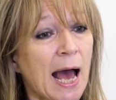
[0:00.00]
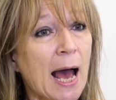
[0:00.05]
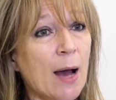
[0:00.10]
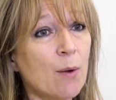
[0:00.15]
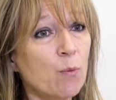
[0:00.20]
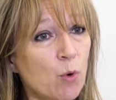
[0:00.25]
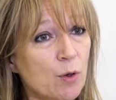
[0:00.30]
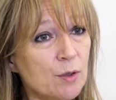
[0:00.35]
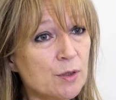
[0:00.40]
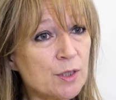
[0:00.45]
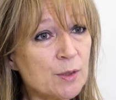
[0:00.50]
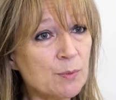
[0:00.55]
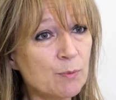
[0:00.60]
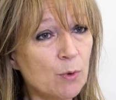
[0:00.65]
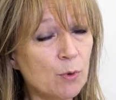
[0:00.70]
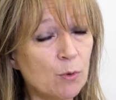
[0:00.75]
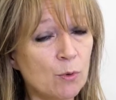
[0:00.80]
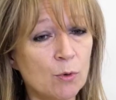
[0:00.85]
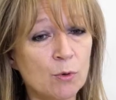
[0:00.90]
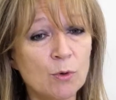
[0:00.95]
And what's
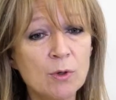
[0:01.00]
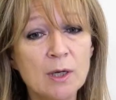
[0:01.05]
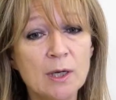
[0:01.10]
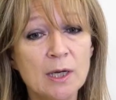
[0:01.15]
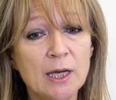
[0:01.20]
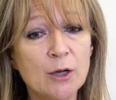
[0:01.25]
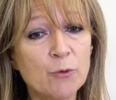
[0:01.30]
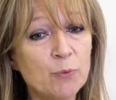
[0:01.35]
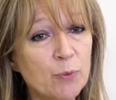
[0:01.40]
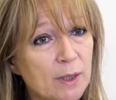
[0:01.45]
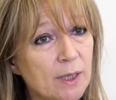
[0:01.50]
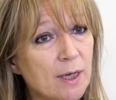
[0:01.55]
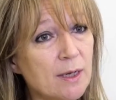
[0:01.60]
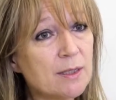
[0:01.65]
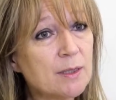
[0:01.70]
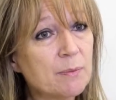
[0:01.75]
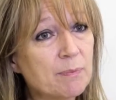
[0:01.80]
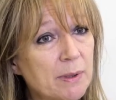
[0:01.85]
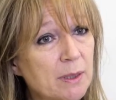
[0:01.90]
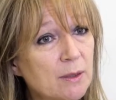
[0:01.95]
more, if we're going
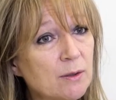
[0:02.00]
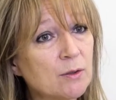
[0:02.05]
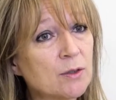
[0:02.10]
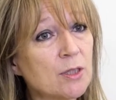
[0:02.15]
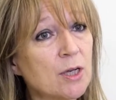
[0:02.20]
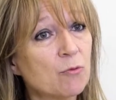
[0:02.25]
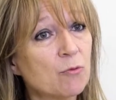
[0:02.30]
to build